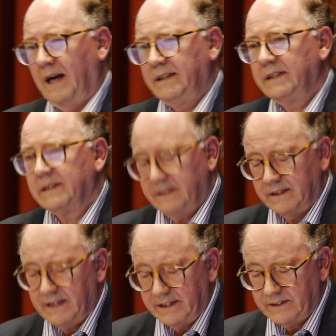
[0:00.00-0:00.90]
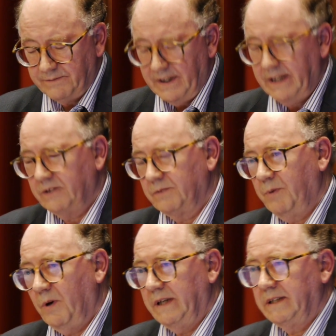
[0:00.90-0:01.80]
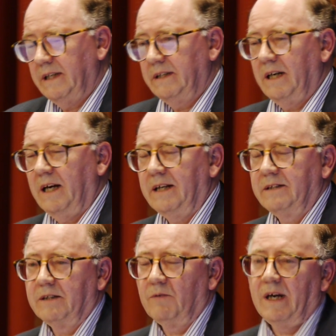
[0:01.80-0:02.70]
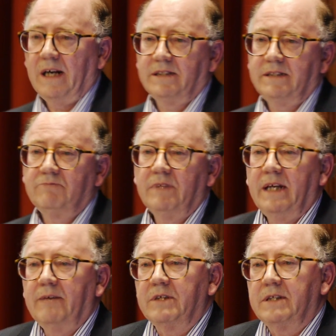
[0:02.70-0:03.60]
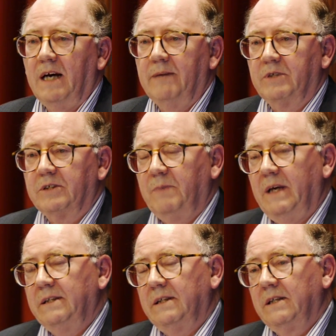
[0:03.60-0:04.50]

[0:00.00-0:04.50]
I think that's a very good point, and I didn't really have the time to explain that.